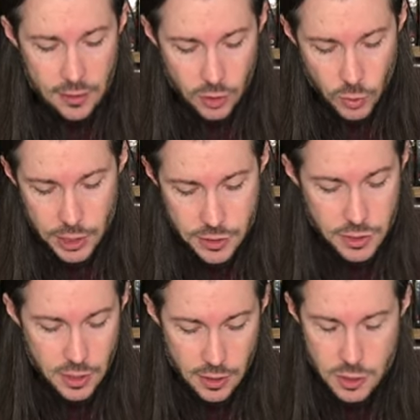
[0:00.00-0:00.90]
the creatures
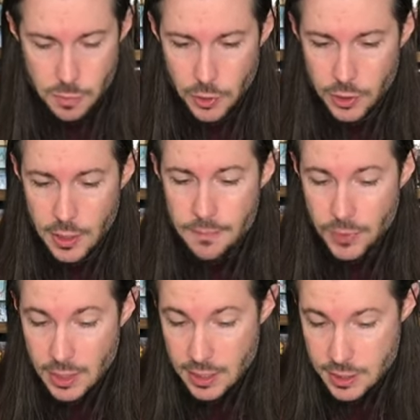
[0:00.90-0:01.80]
in this book
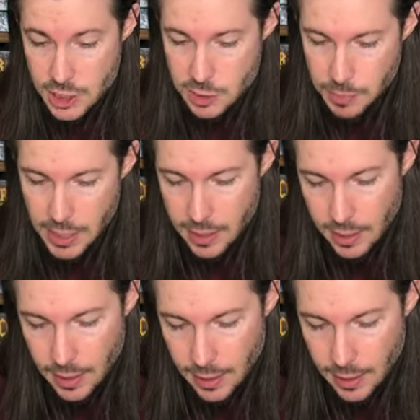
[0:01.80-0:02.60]
can speak